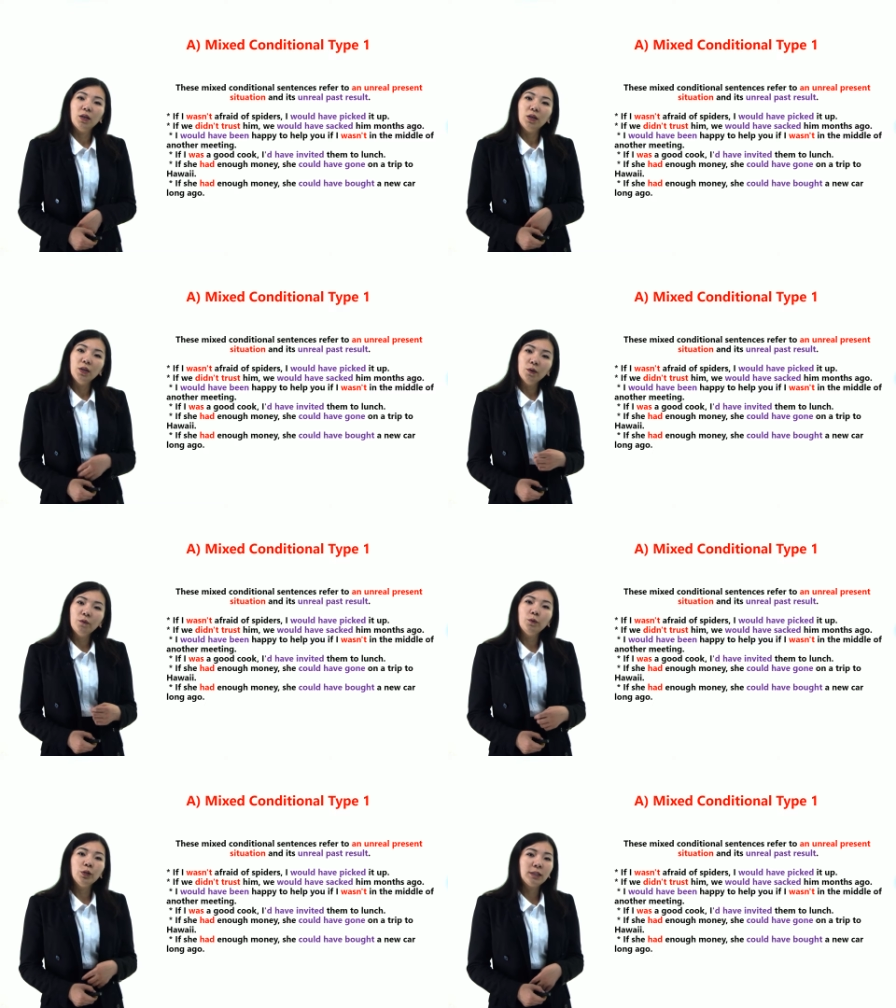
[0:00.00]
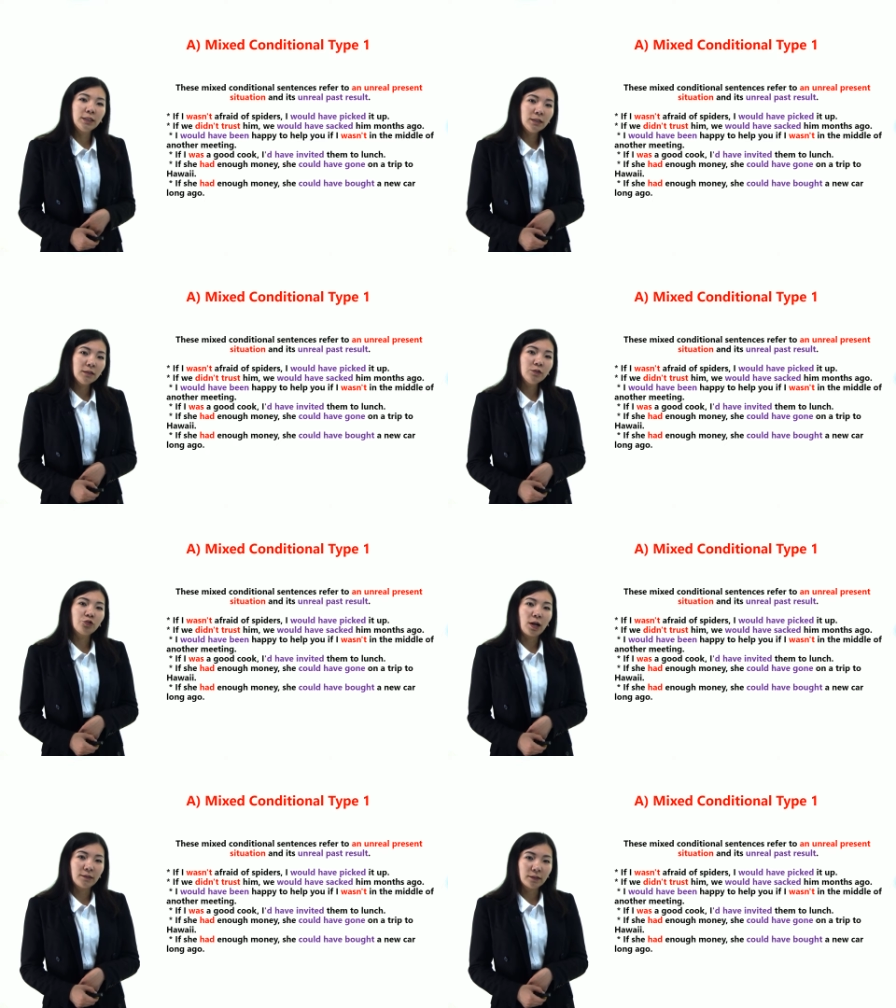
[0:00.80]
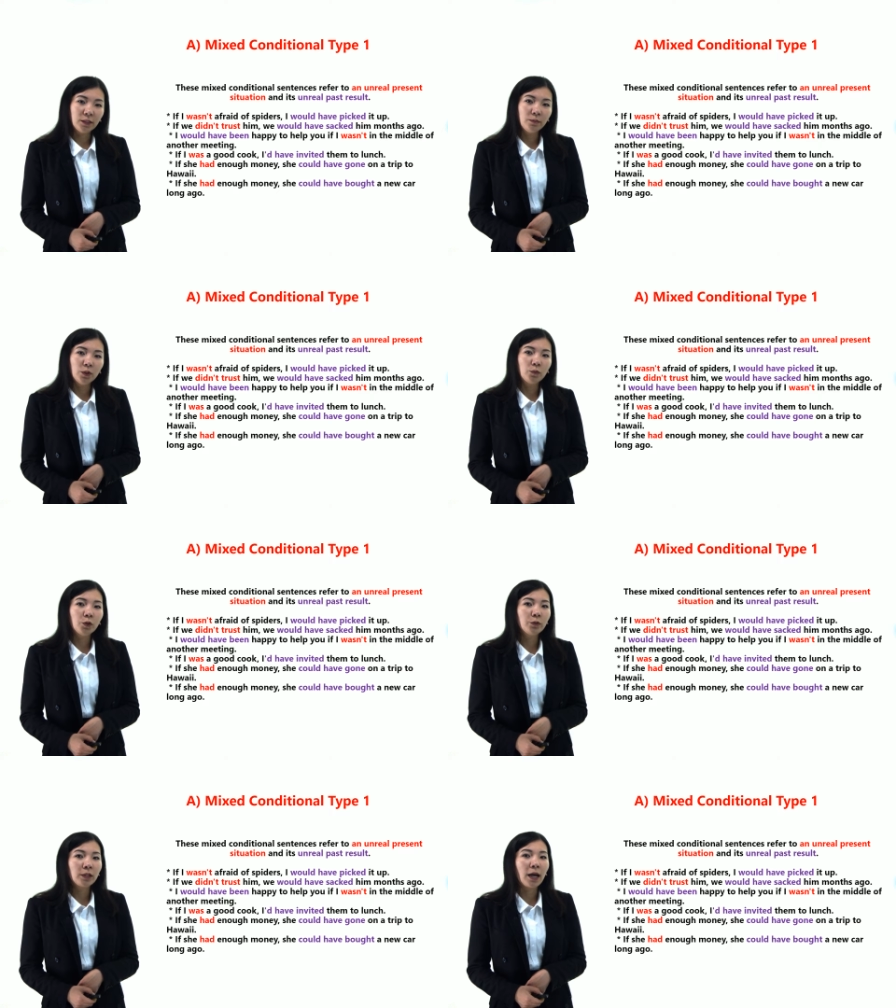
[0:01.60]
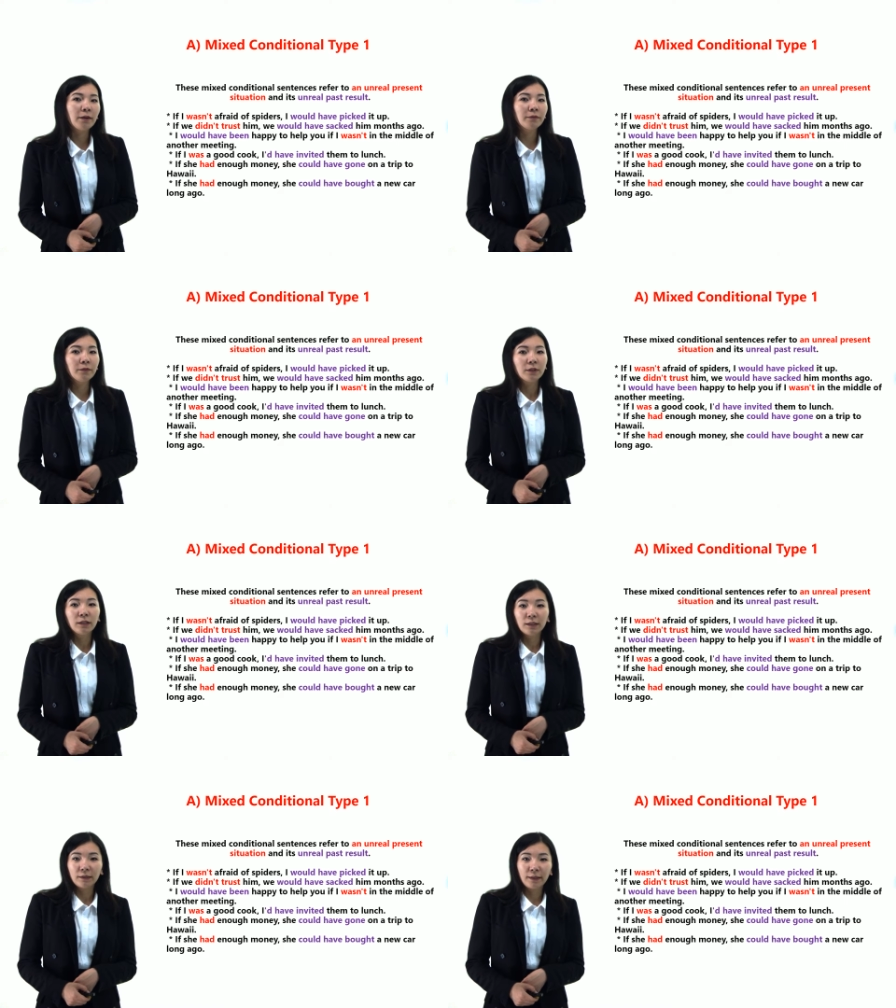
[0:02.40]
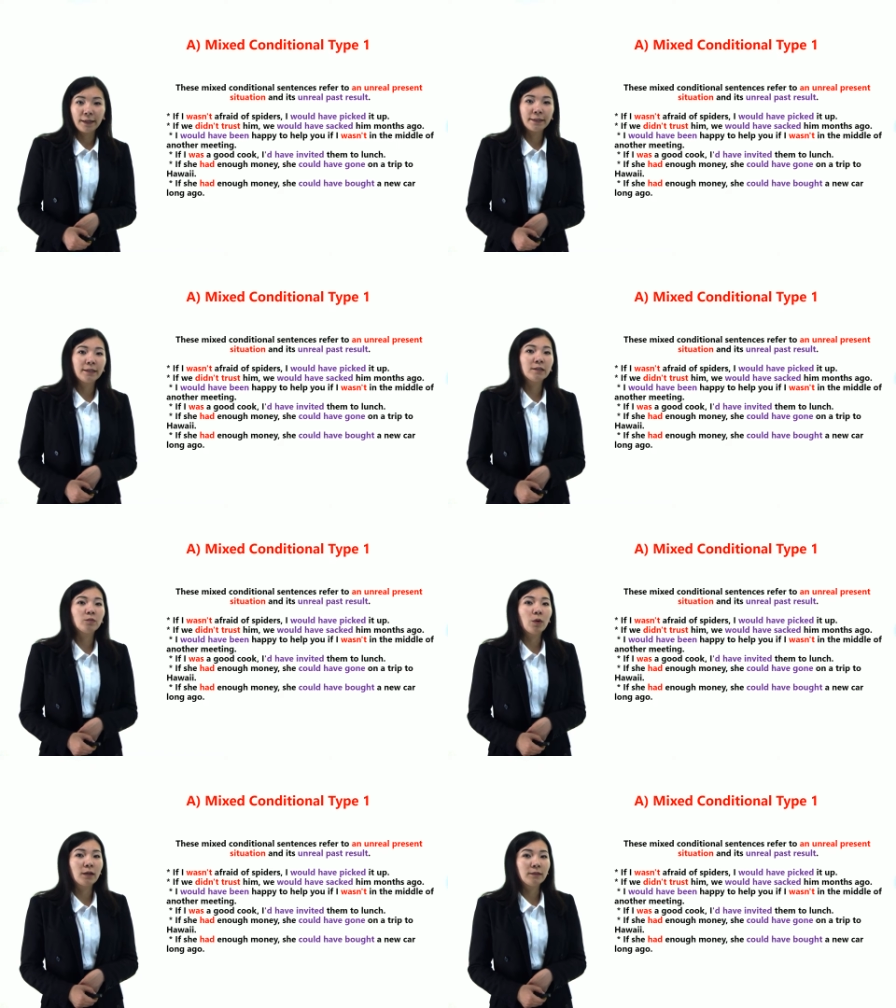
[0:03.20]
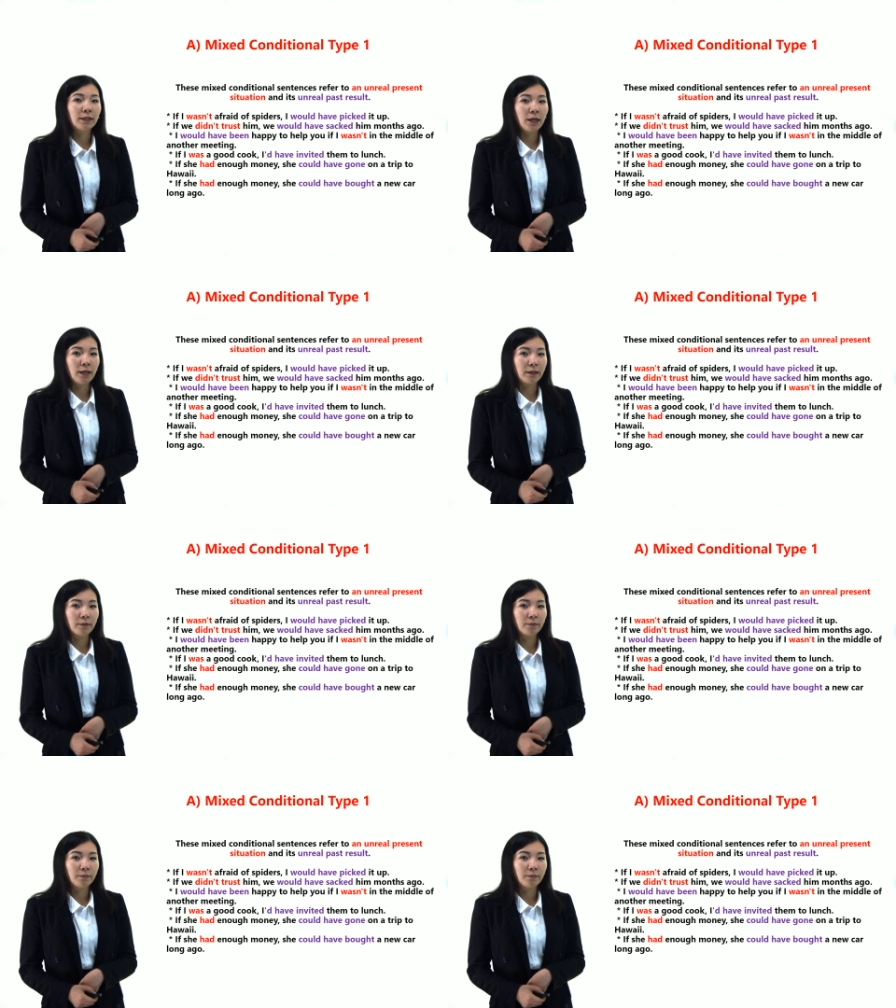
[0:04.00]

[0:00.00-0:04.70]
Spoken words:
If we didn't trust him, we would have sucked his mouth again.